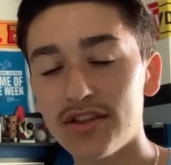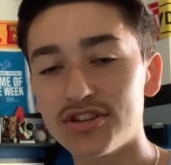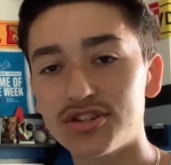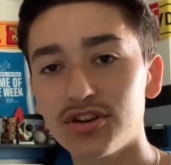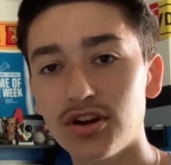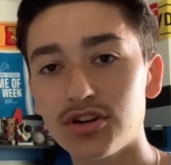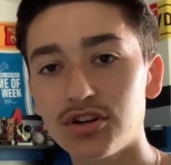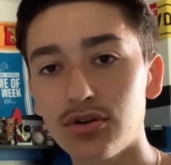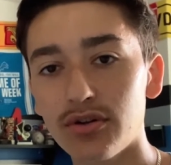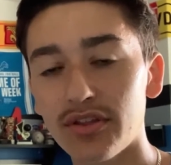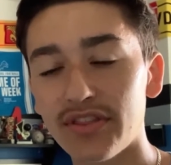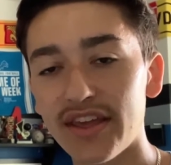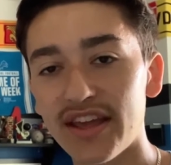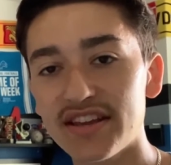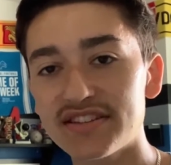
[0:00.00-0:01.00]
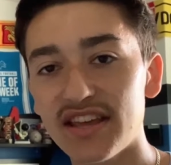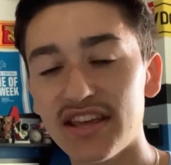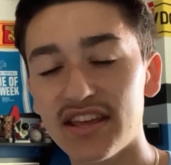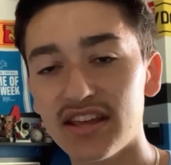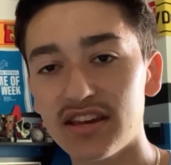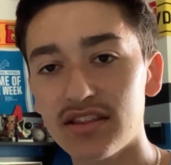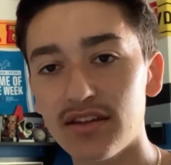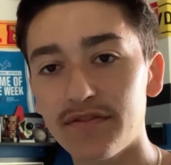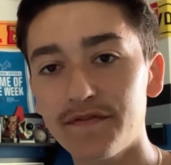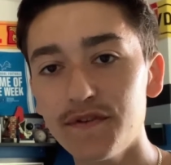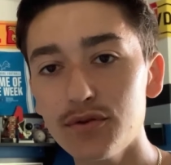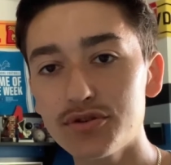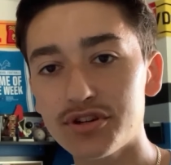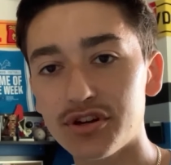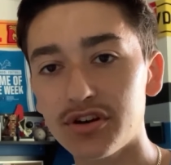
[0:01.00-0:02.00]
this young duo that they can take into the
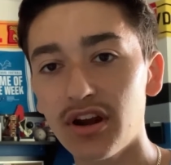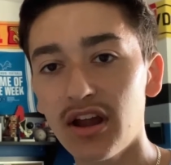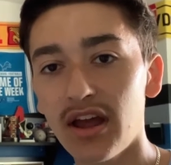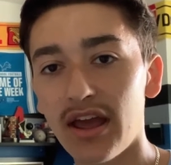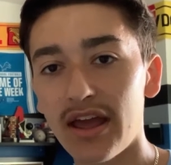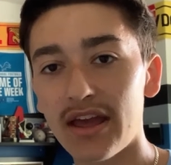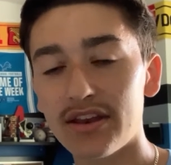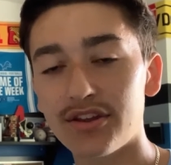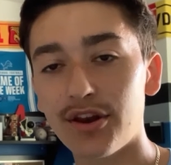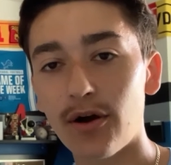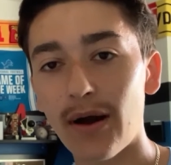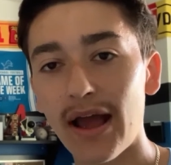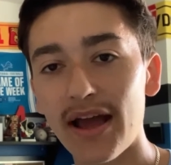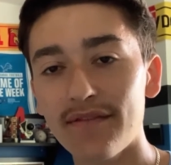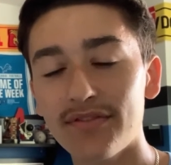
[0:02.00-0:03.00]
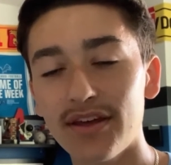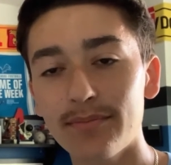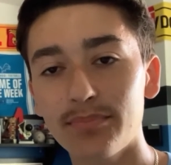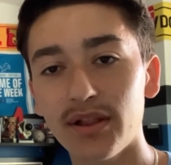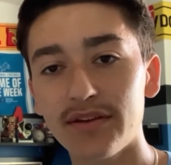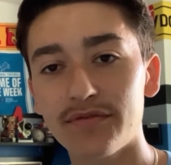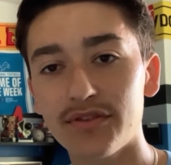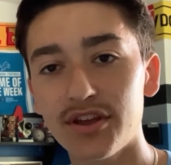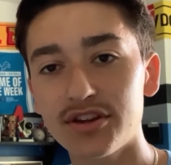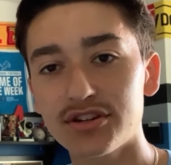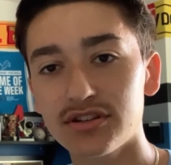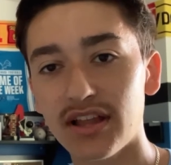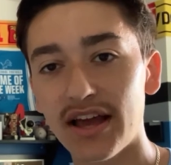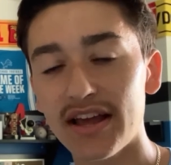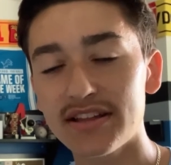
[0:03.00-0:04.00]
future, and you know have them play for the
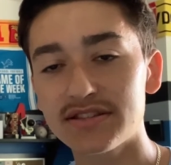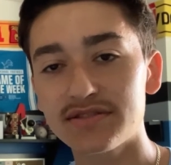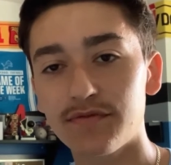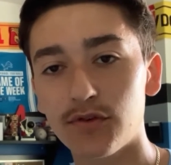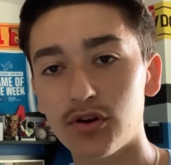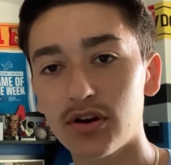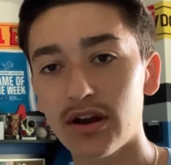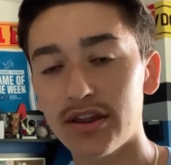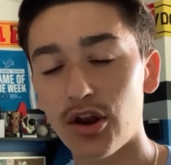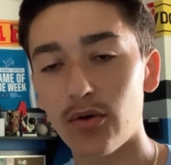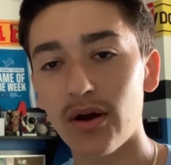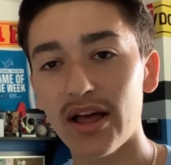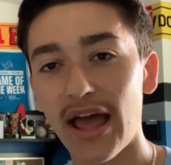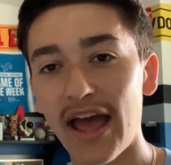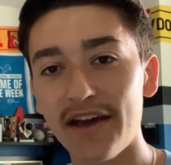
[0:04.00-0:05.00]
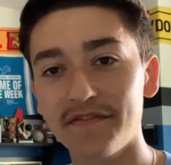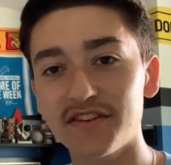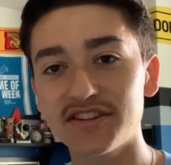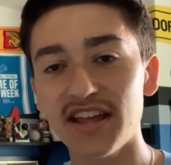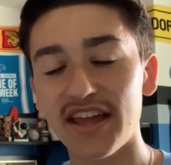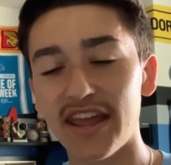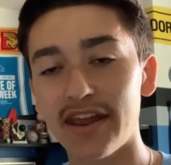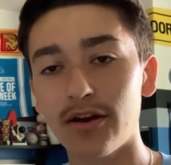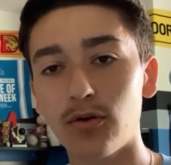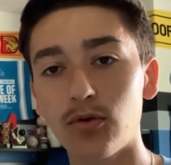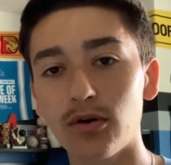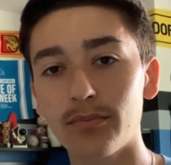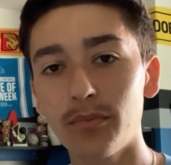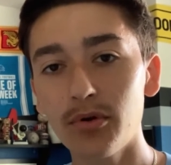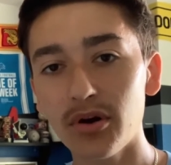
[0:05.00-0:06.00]
Detroit Lions for you know half a decade
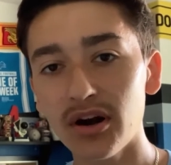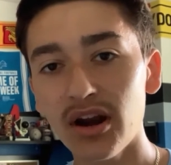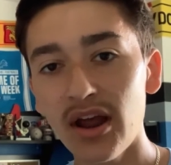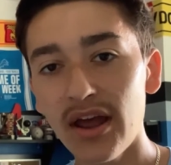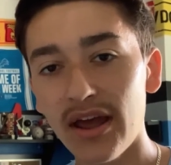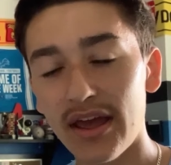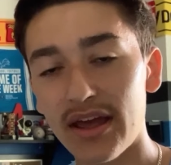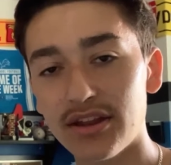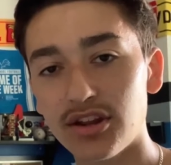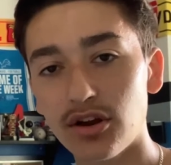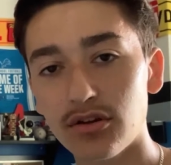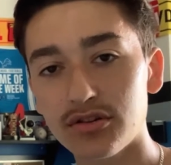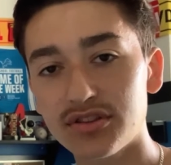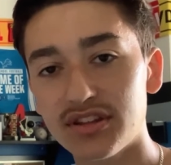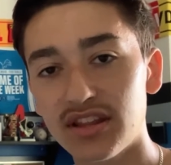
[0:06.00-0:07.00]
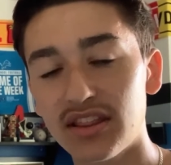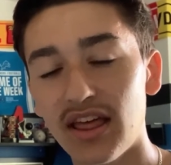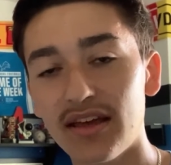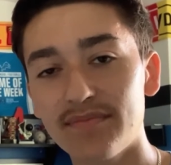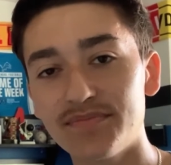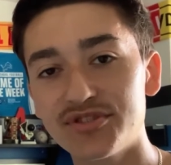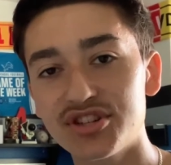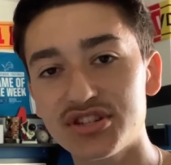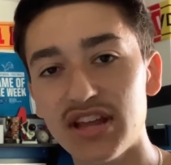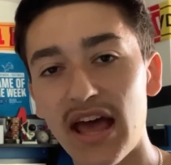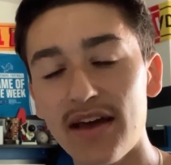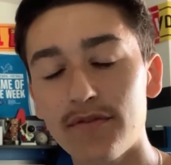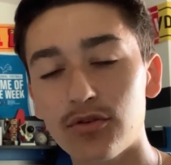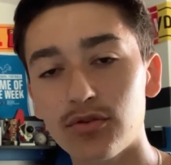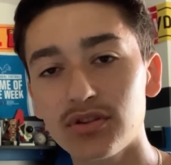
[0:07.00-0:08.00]
or more, and you know that just
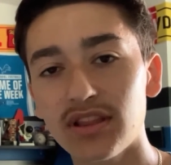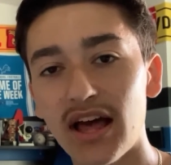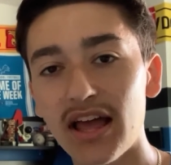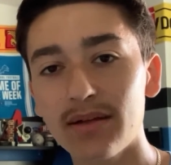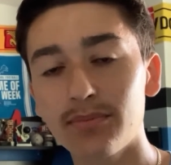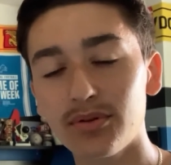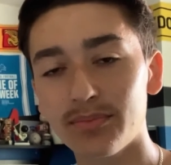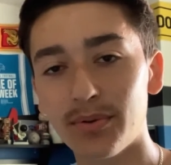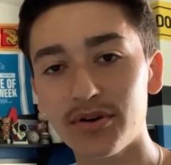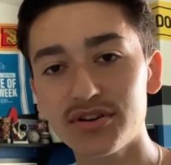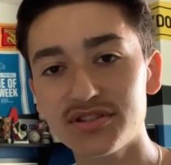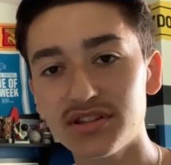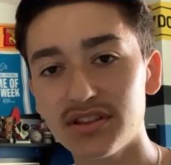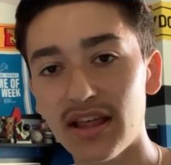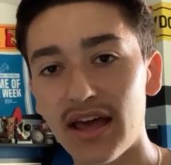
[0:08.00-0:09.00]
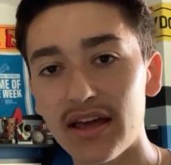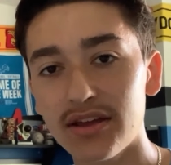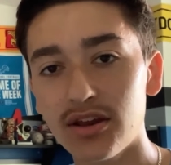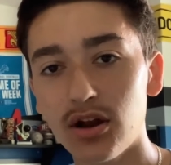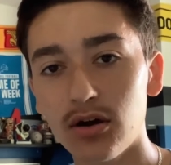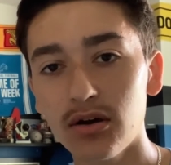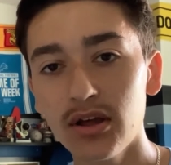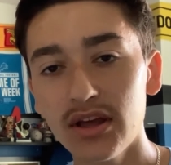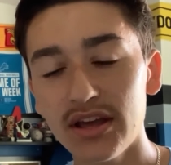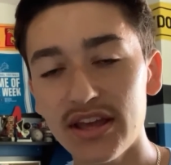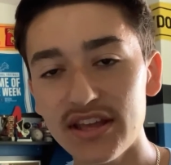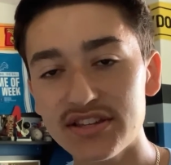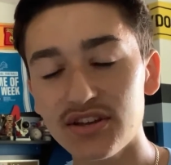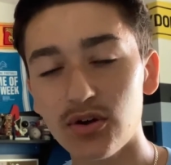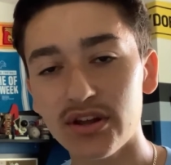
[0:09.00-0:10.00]
have a reliable person that you know
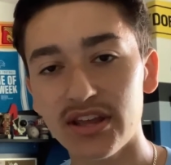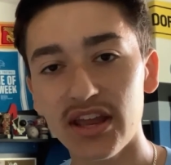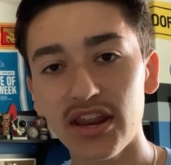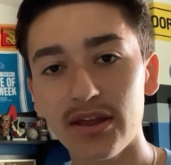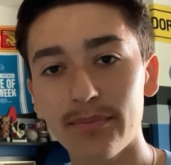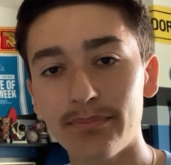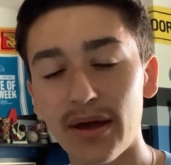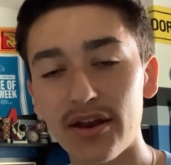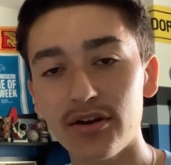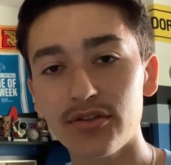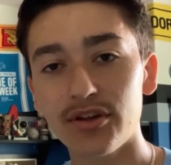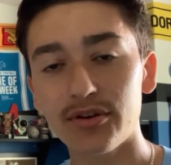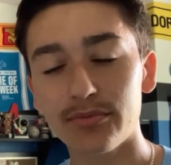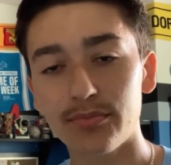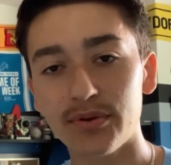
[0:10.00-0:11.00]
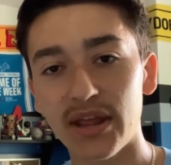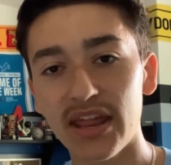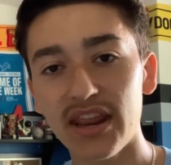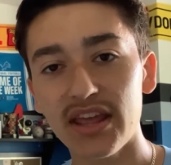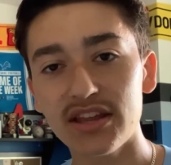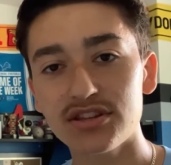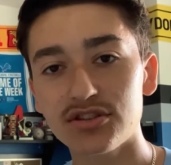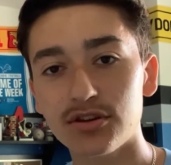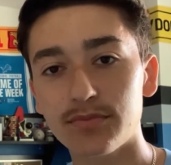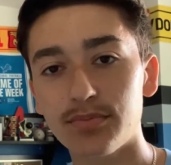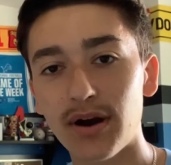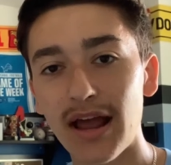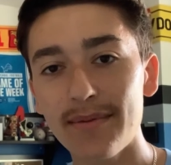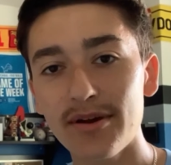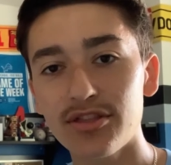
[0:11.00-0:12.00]
is getting better, they're getting into their
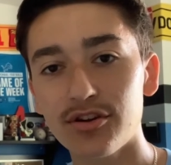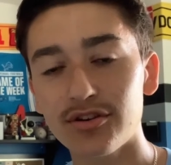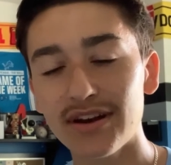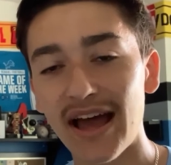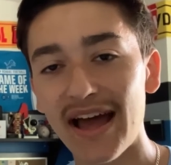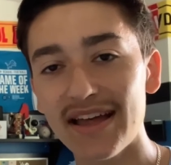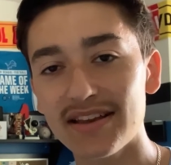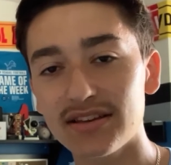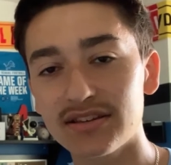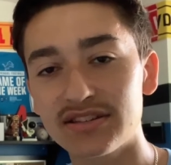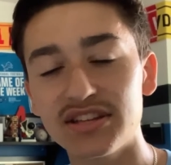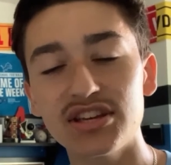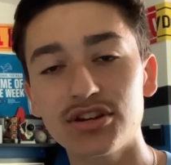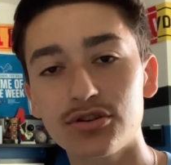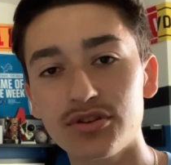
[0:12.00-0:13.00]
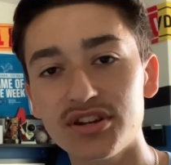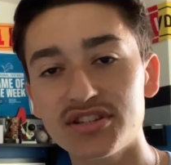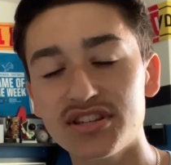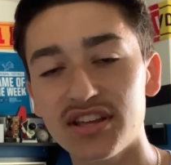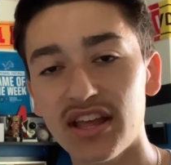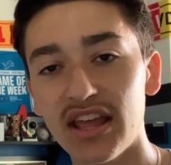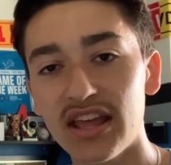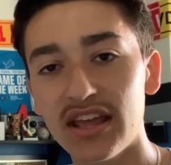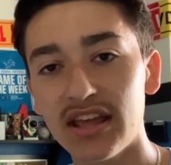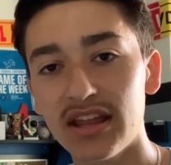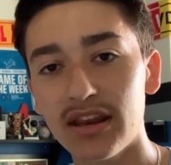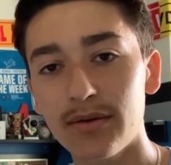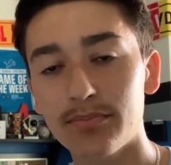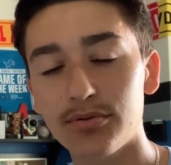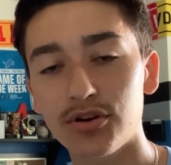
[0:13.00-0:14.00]
prime, and they're not decreasing
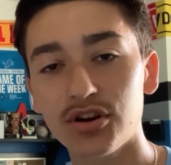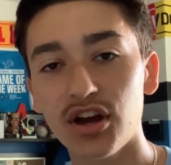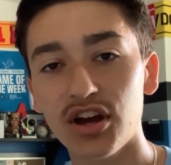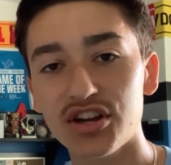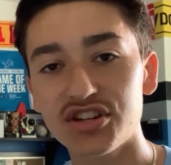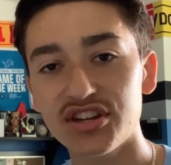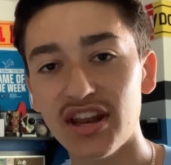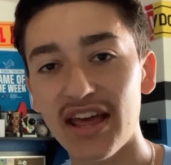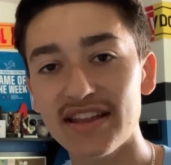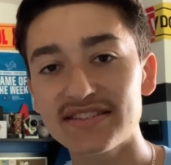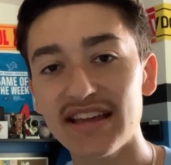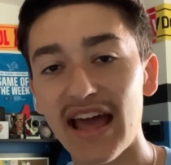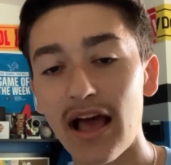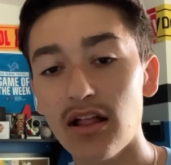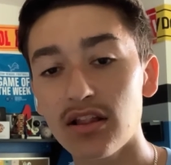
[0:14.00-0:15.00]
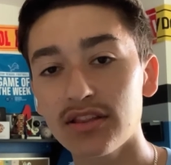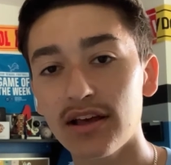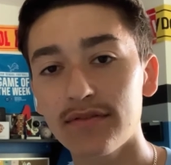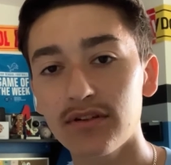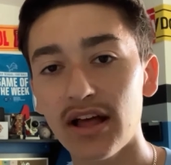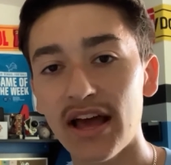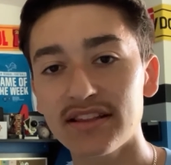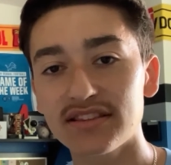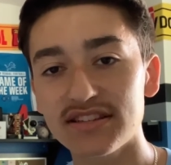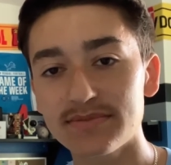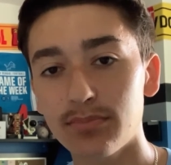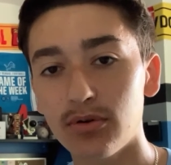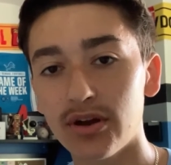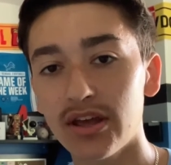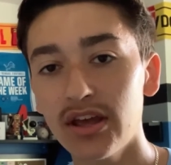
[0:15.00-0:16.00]
in production and talent level at this
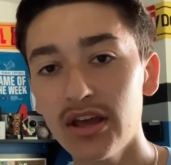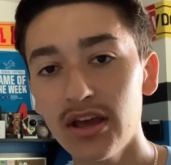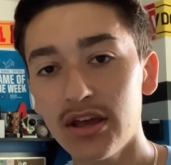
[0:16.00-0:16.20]
point.